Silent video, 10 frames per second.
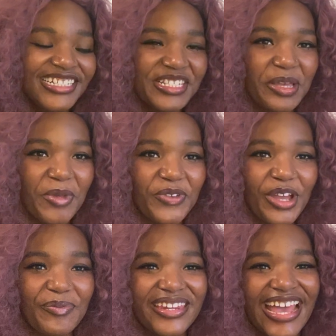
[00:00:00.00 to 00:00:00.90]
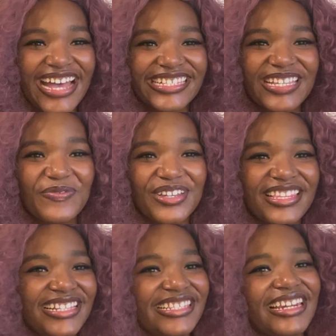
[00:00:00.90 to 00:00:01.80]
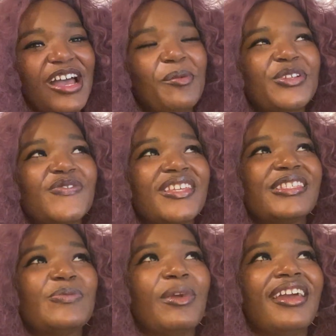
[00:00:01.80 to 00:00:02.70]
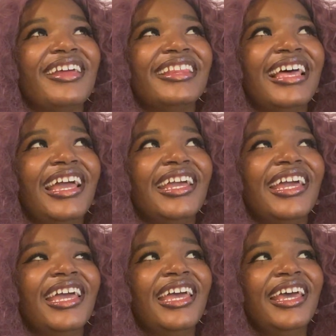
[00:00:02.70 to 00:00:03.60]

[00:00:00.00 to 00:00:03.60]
some of you have been asking for this, and I almost feel spirit like